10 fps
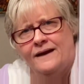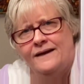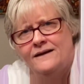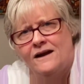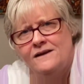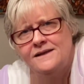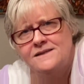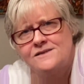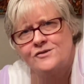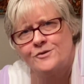And I'll
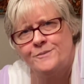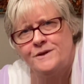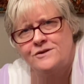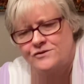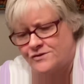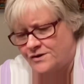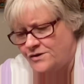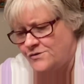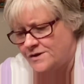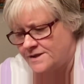insert a picture so
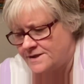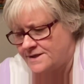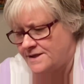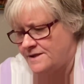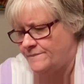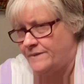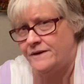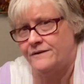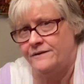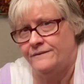you can see it
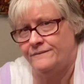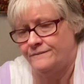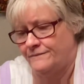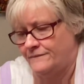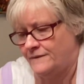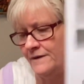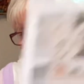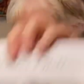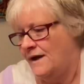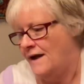better.
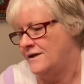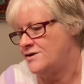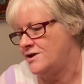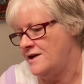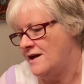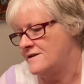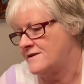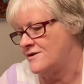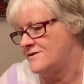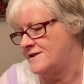And she
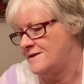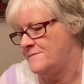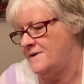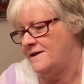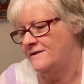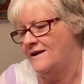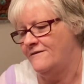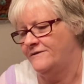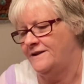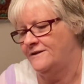also sent me a
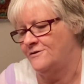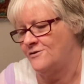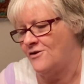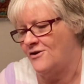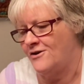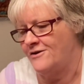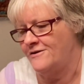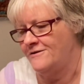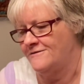lovely little card.